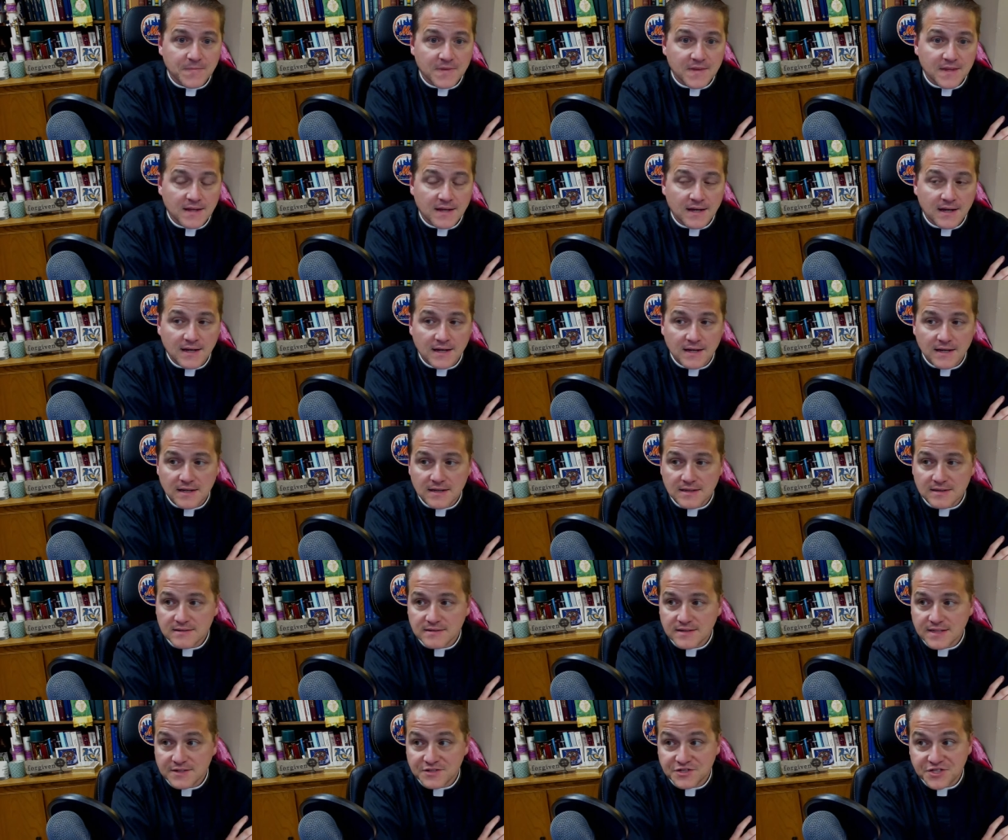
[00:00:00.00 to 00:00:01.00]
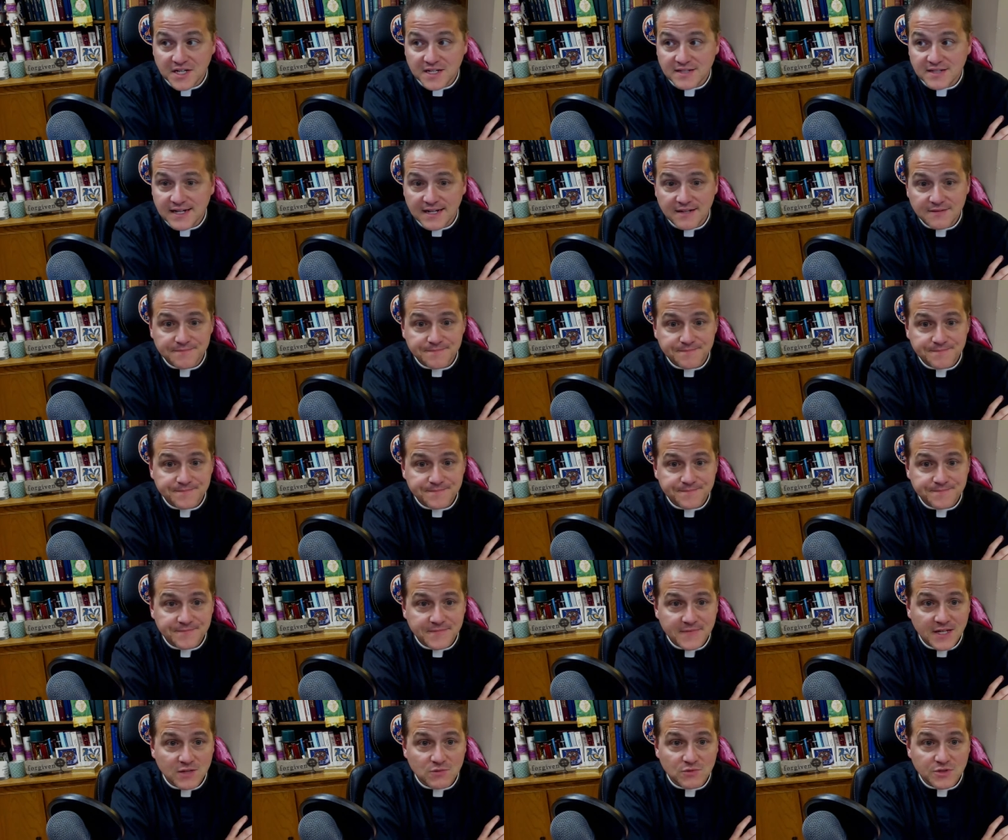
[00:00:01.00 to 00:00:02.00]
uh, they'd shut it down.
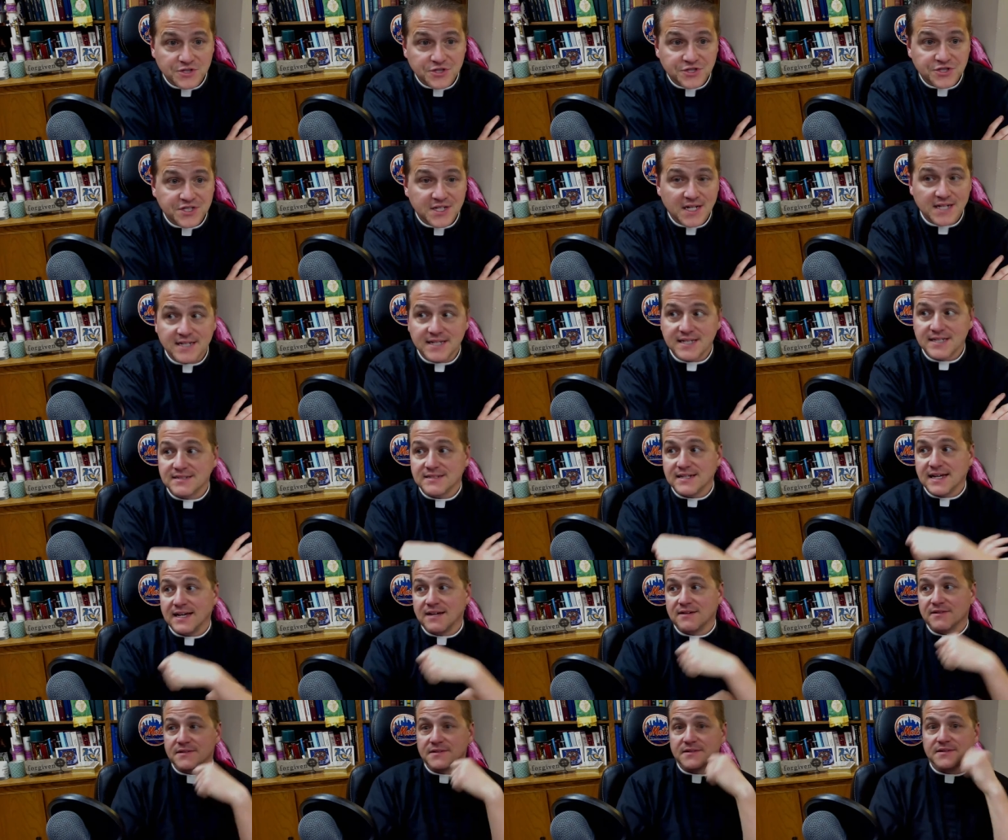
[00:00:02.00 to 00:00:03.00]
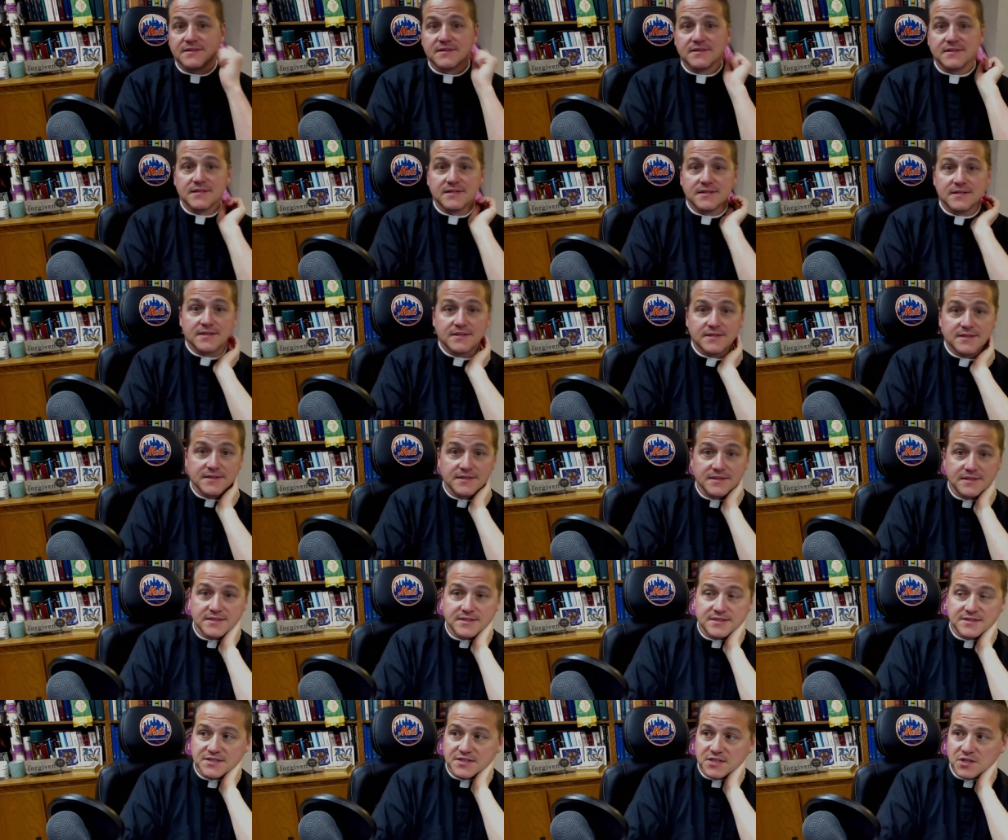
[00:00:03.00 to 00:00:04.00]
They would shut it down.
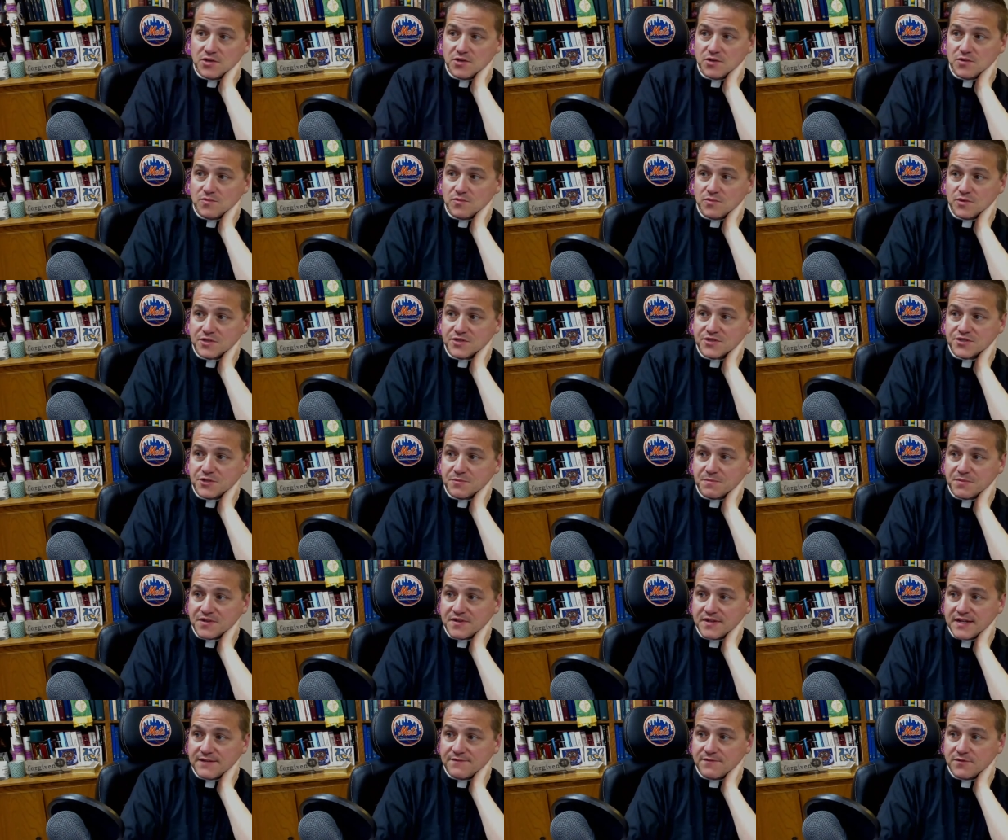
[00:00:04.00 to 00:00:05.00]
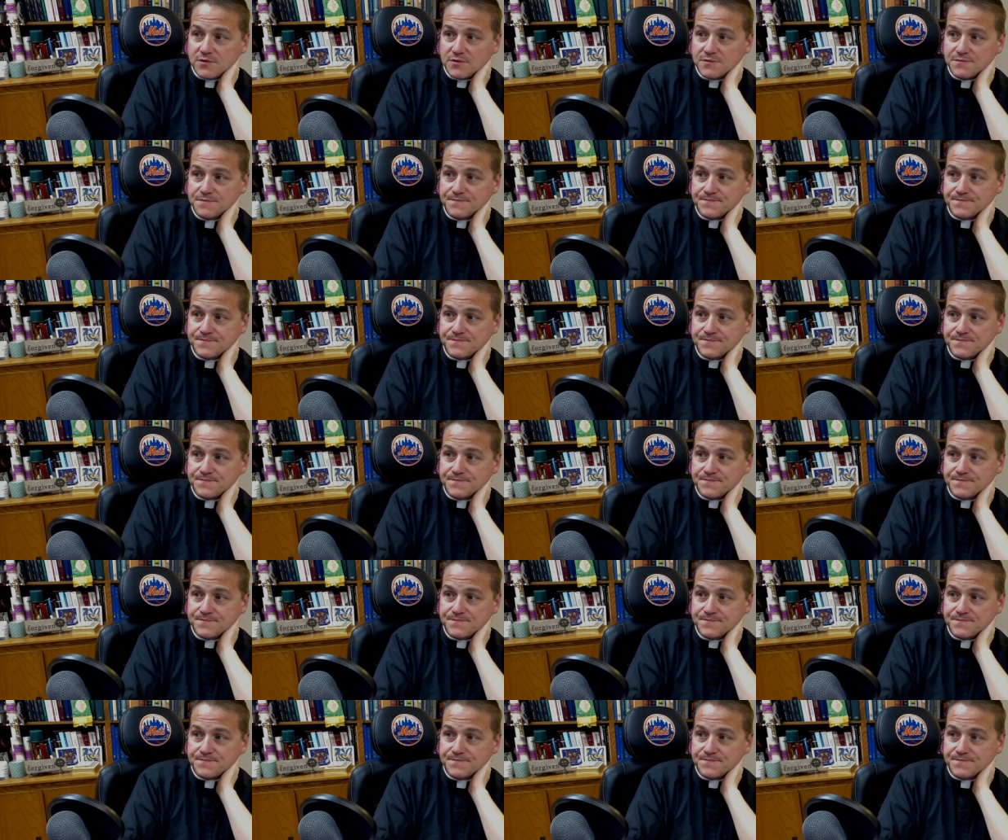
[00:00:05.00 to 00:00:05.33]
So we're super thankful